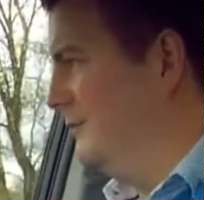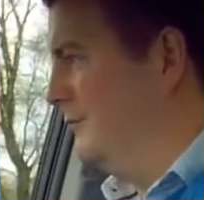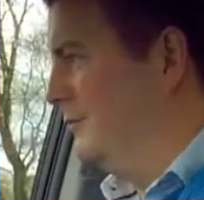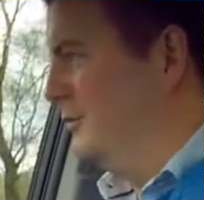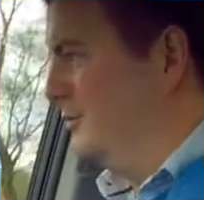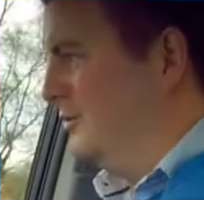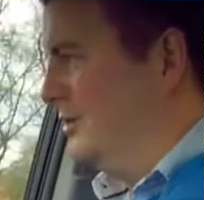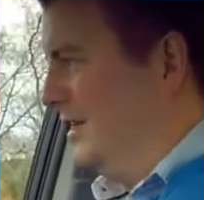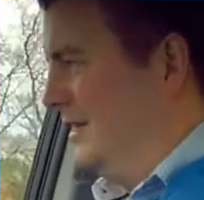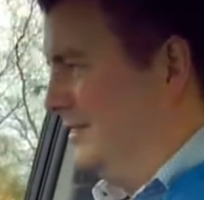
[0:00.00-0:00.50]

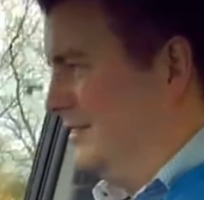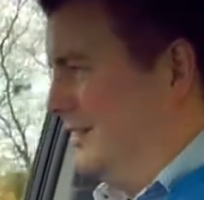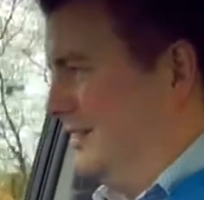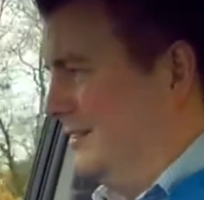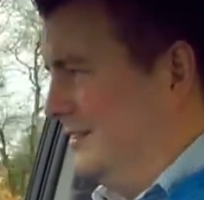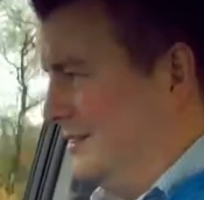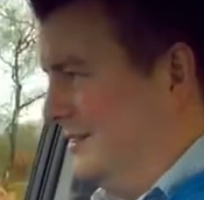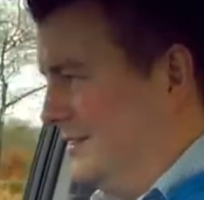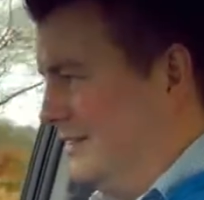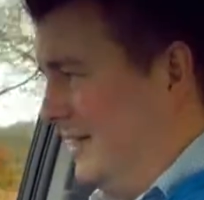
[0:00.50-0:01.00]
Watch this,
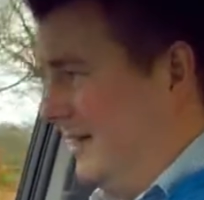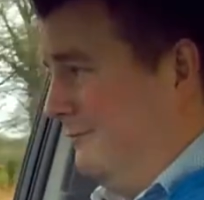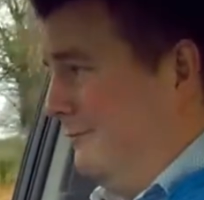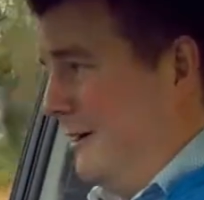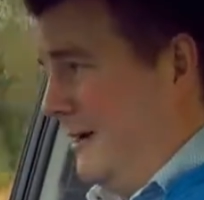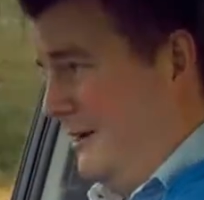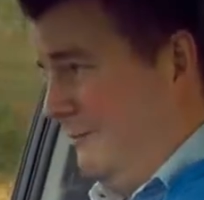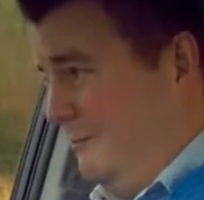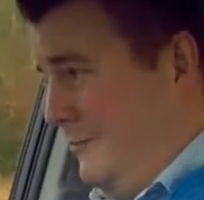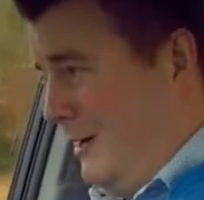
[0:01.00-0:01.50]
understeer,
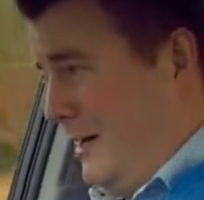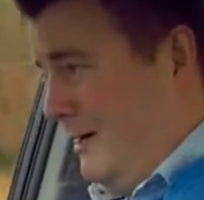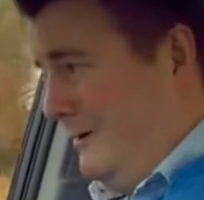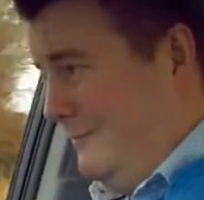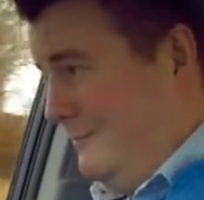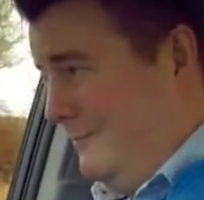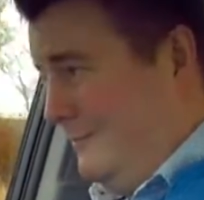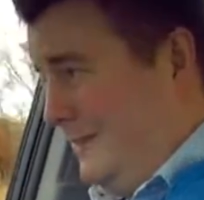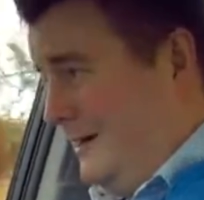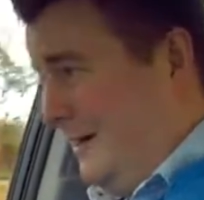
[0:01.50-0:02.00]
wait,
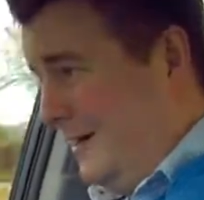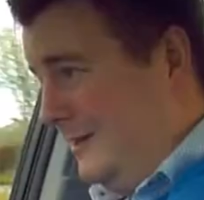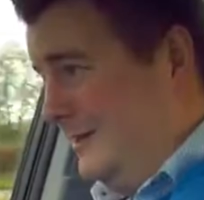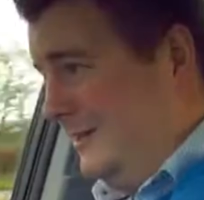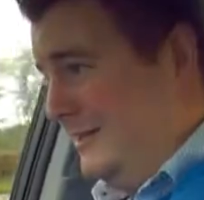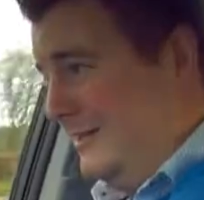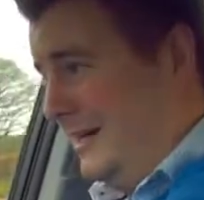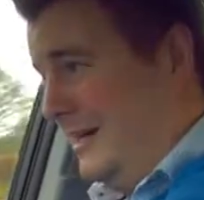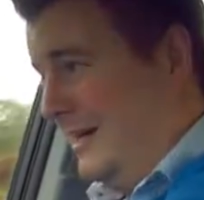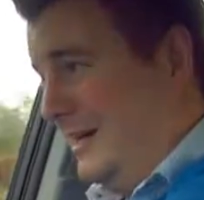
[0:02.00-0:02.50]

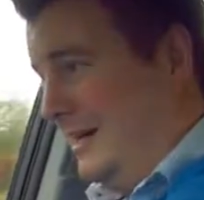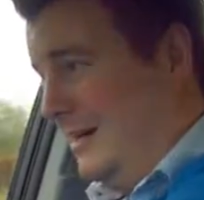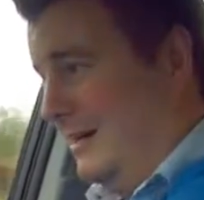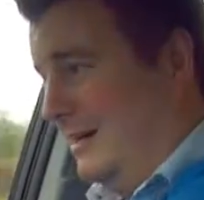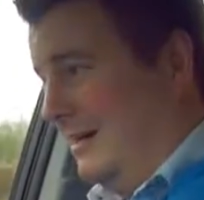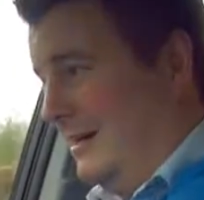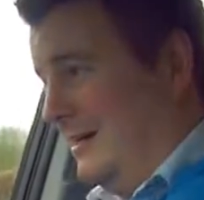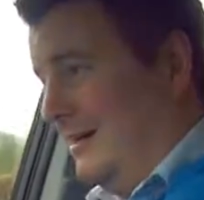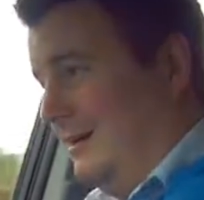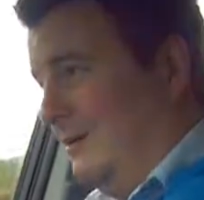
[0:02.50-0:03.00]
understeer.
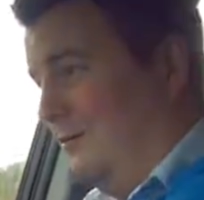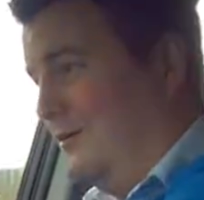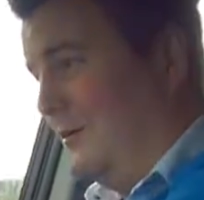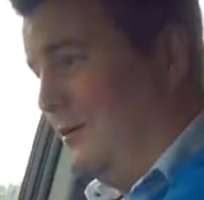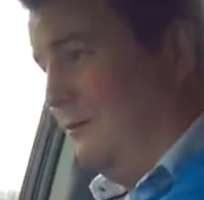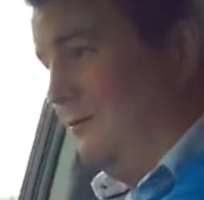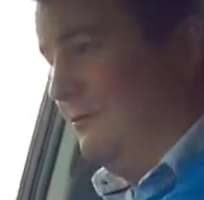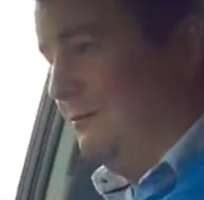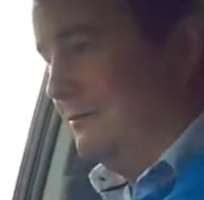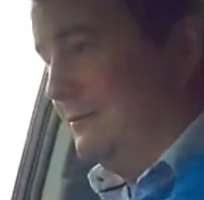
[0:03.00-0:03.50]
Oh,